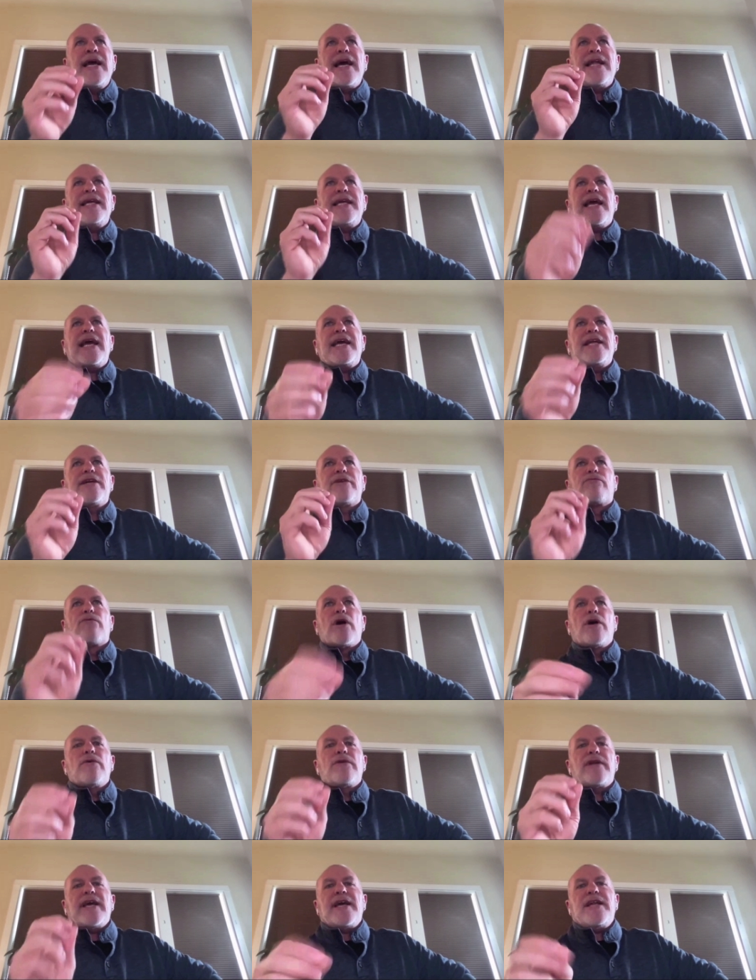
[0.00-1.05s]
and he hated
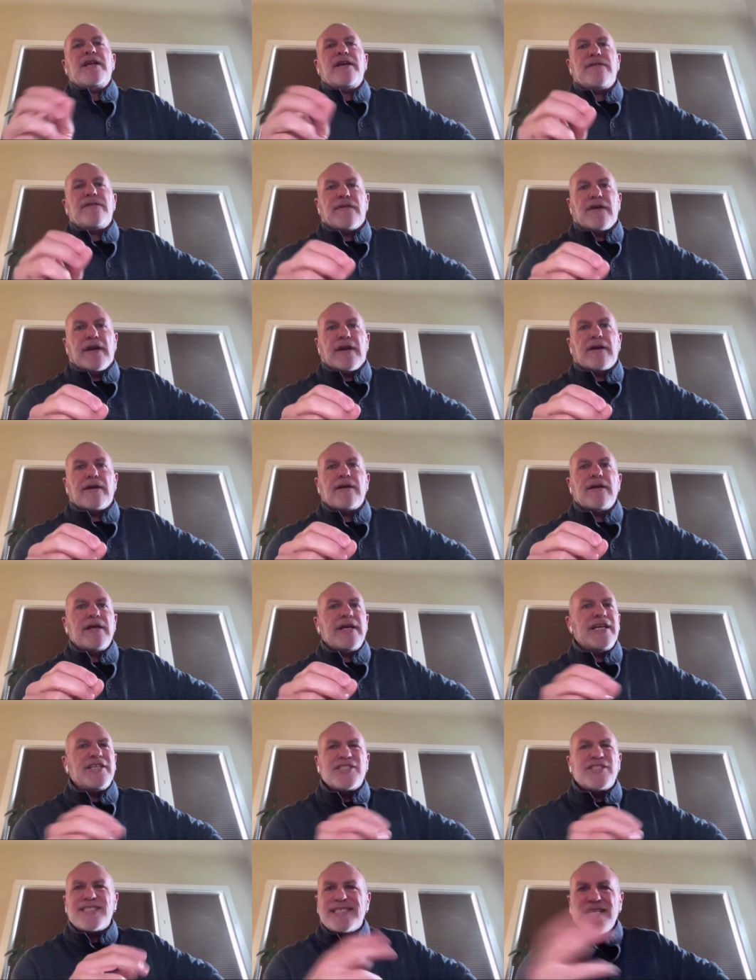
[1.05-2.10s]
rote anything.
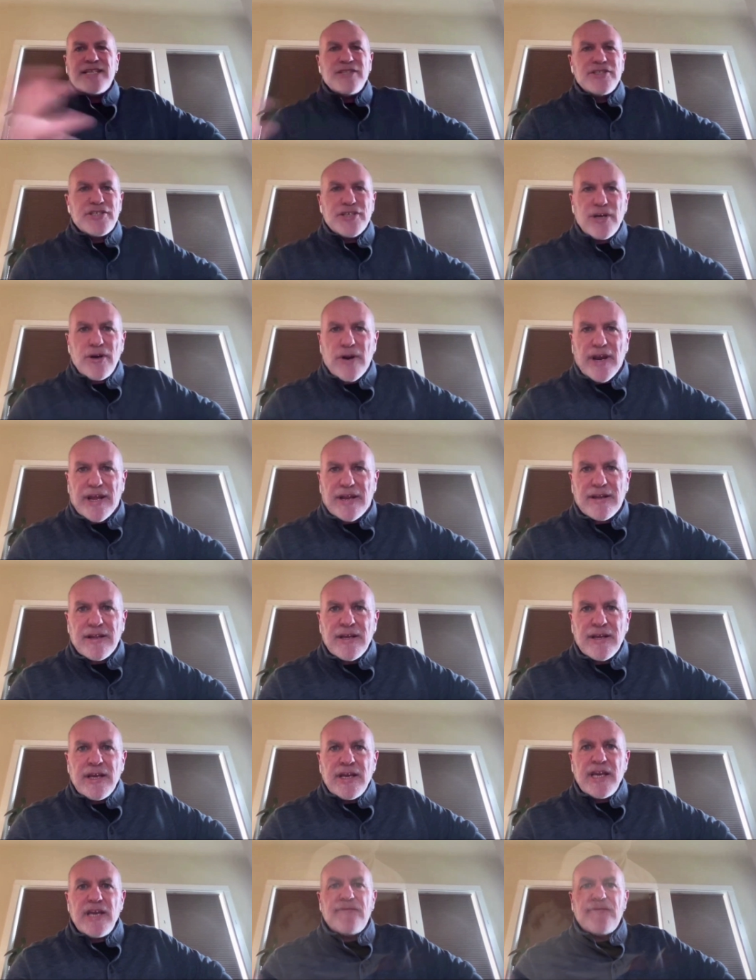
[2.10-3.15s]
He just didn't do it.
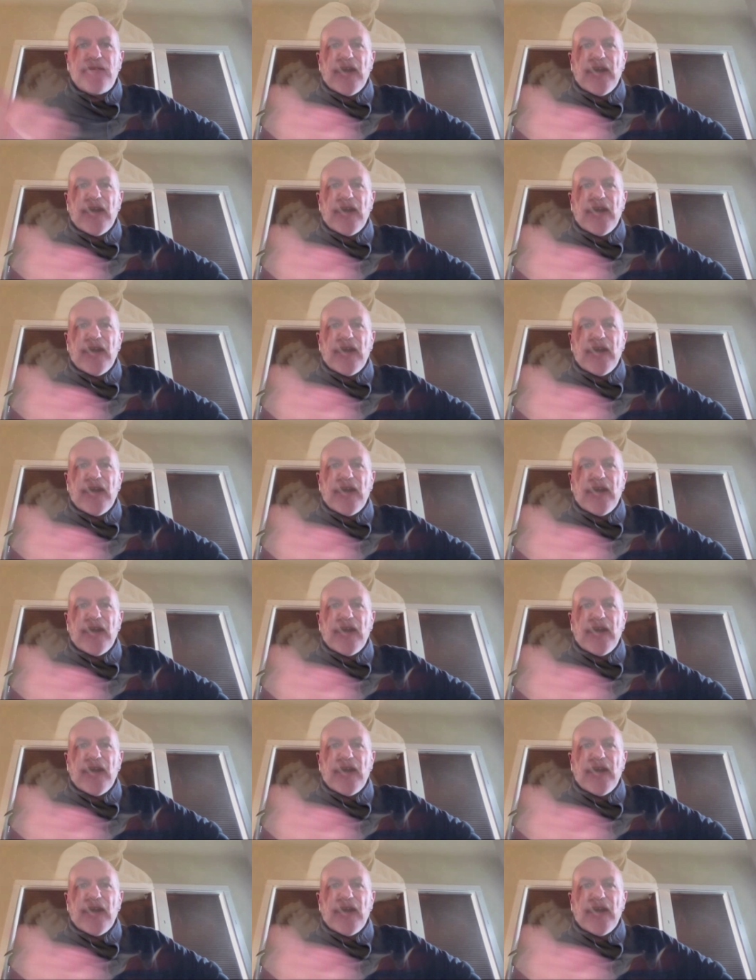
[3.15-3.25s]
He